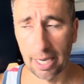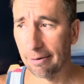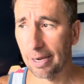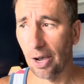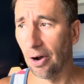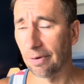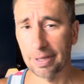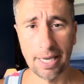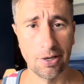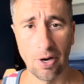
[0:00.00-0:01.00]
I already
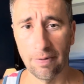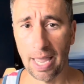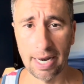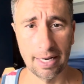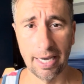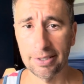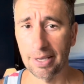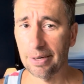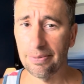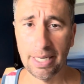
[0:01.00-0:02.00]
overthink and overanalyze,
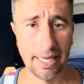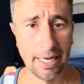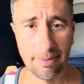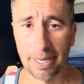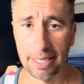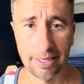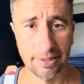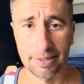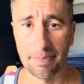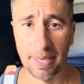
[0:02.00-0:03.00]
so I don't need anybody
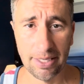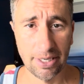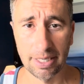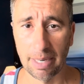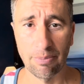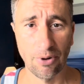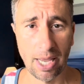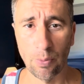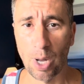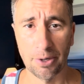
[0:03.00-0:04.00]
else's opinion in my
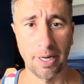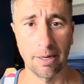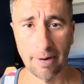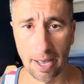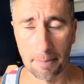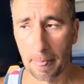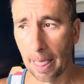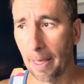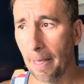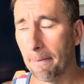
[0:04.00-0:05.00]
brain wandering around.
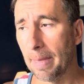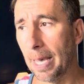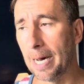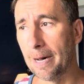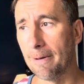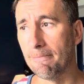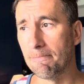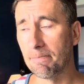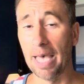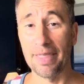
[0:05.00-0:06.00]

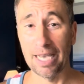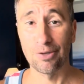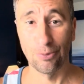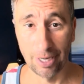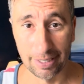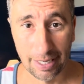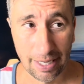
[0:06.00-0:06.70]
That's one.